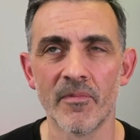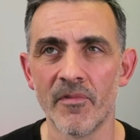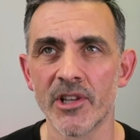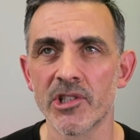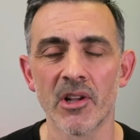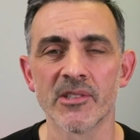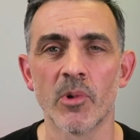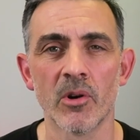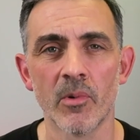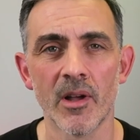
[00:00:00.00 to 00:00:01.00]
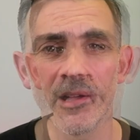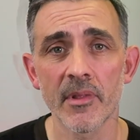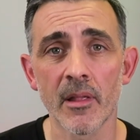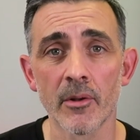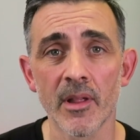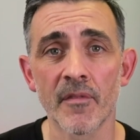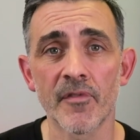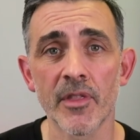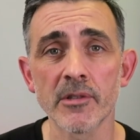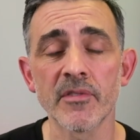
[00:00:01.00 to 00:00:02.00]
visualize what will work. So
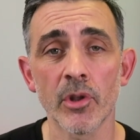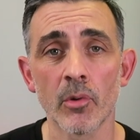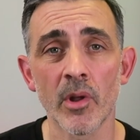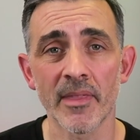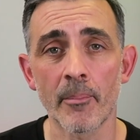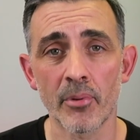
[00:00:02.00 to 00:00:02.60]
for those of you that want that